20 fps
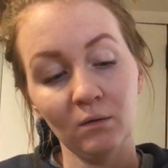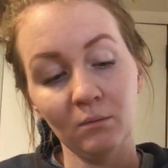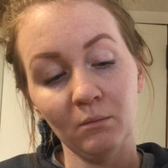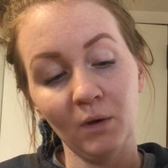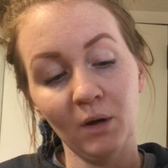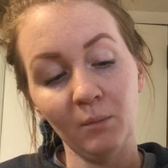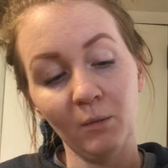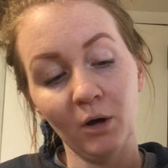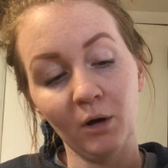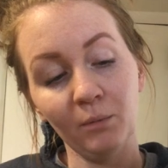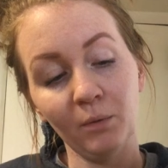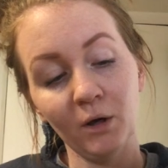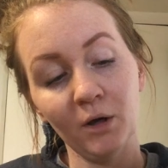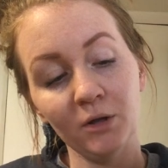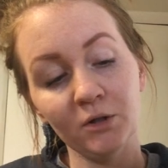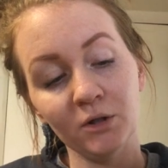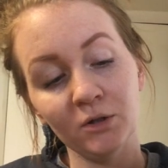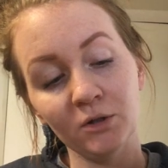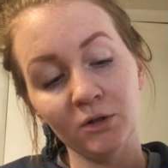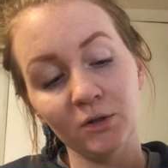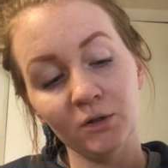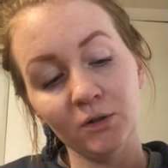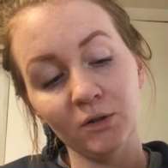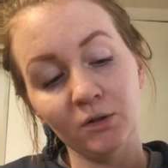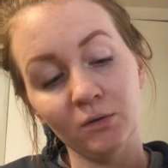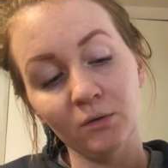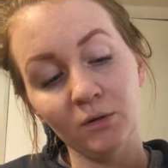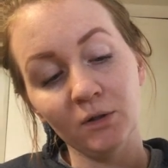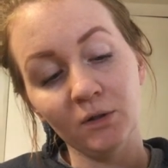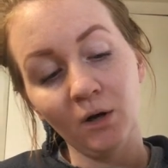my Mod Podge and just
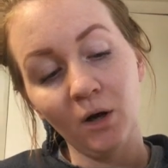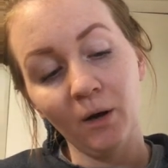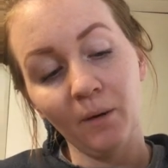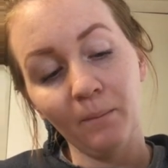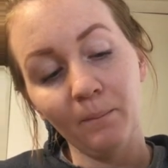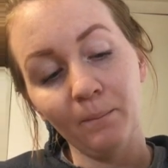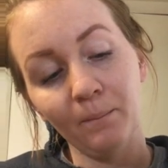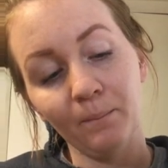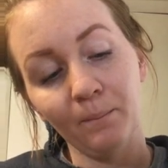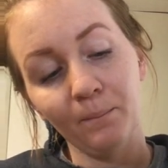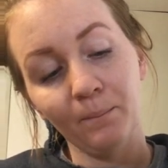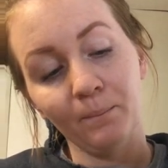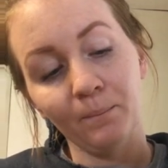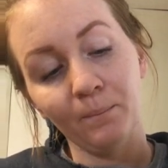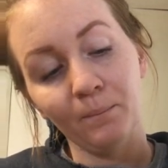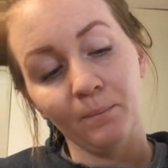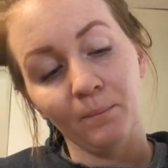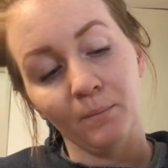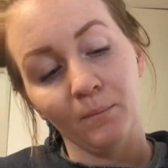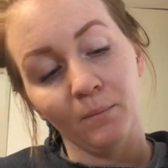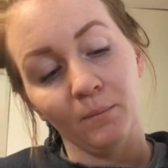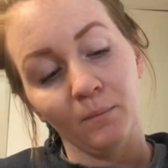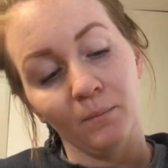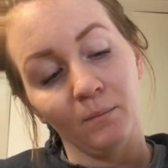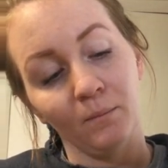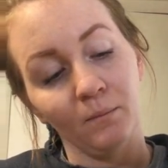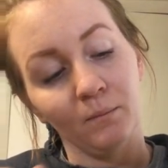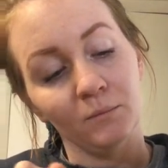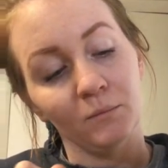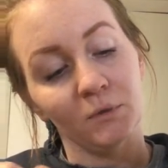do the top.
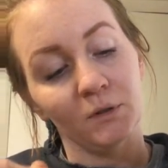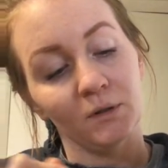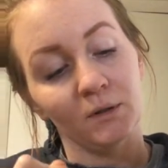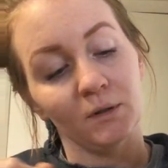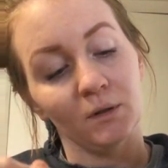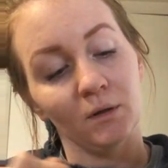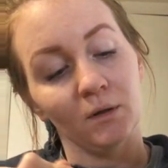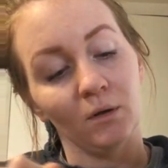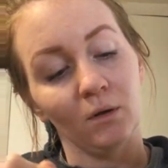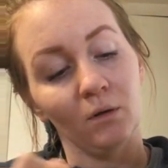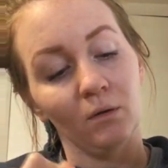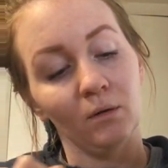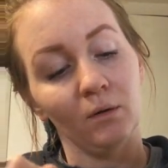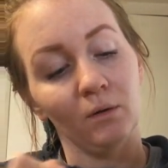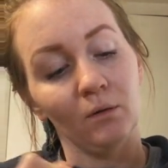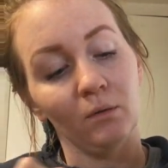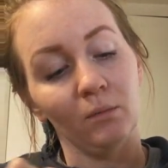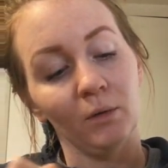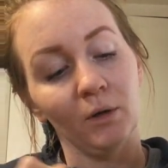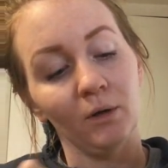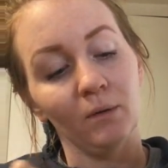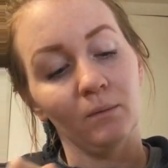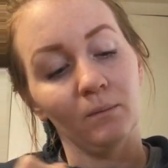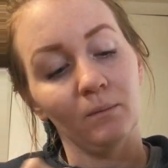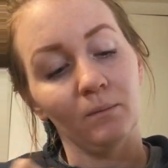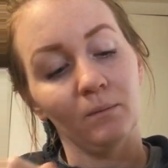Just gonna go a little bit.